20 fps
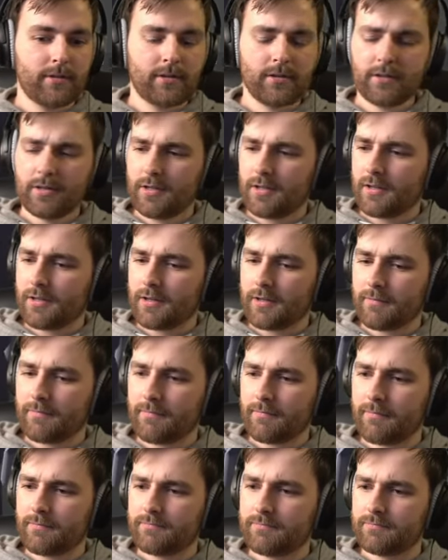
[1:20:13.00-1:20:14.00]

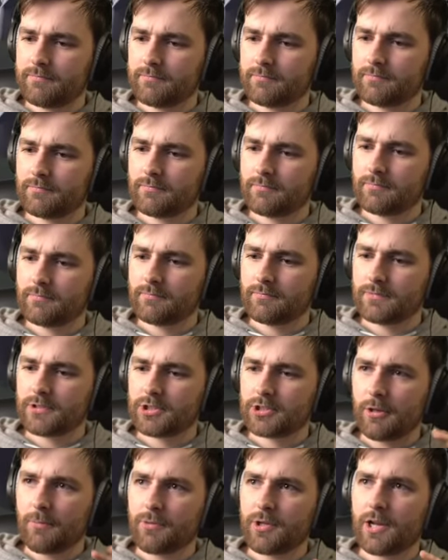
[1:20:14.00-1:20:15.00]
um,
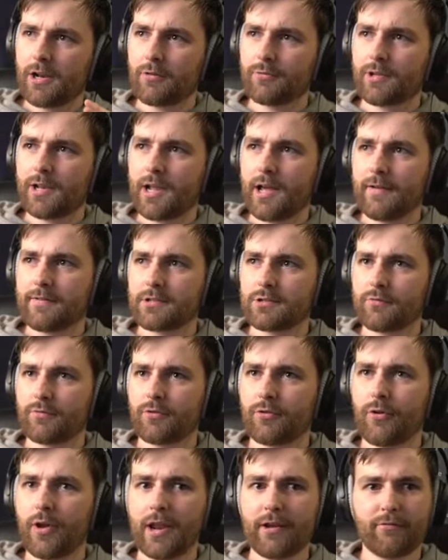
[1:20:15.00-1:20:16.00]
something along the lines of
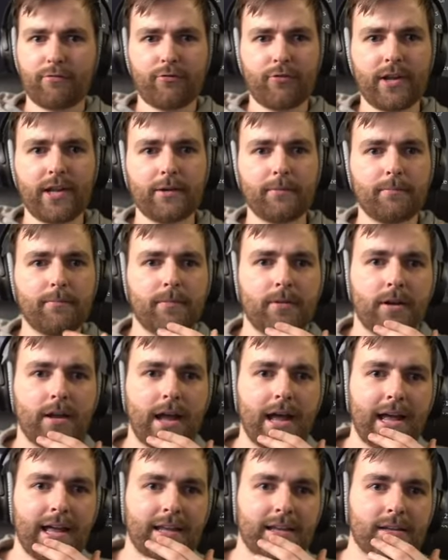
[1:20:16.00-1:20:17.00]
creative freedom
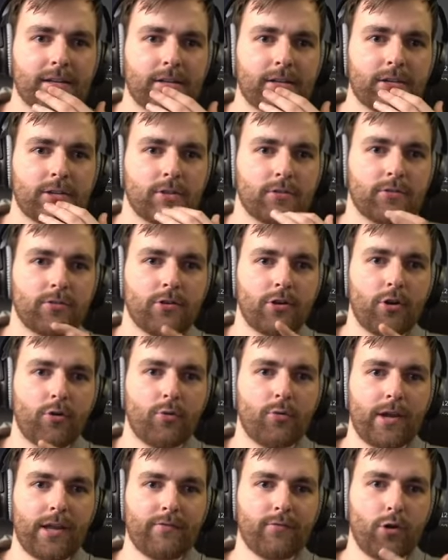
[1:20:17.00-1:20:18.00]
and you know
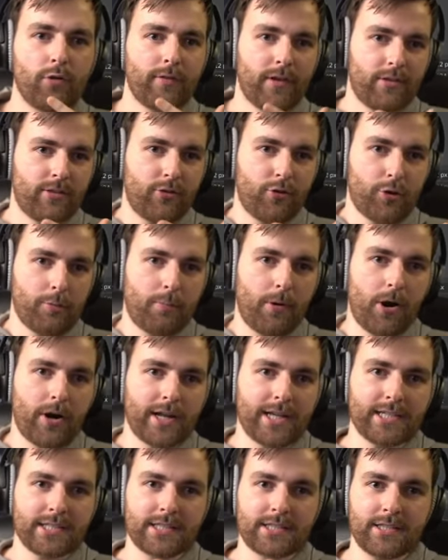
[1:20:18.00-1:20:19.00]
involving third
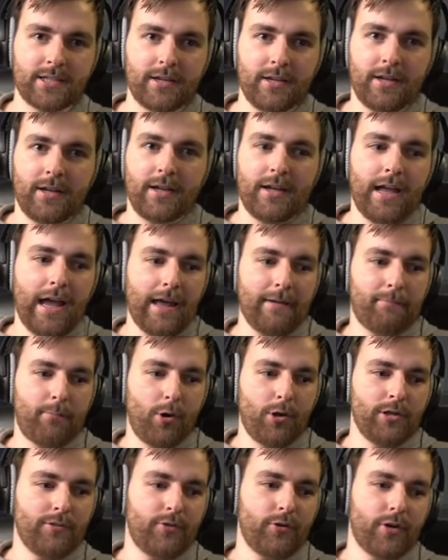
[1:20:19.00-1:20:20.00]
parties. And
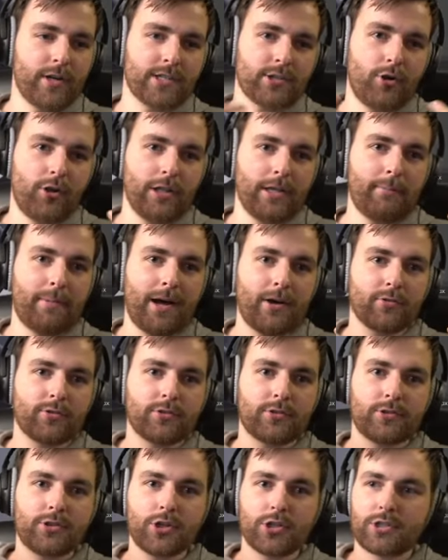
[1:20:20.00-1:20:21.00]
Polyfjord is all
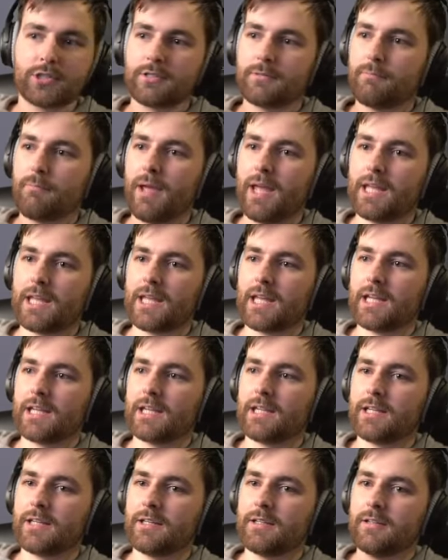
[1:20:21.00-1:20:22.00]
about just
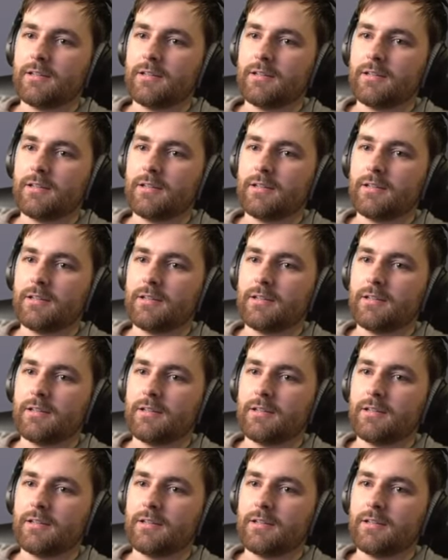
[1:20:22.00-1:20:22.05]
making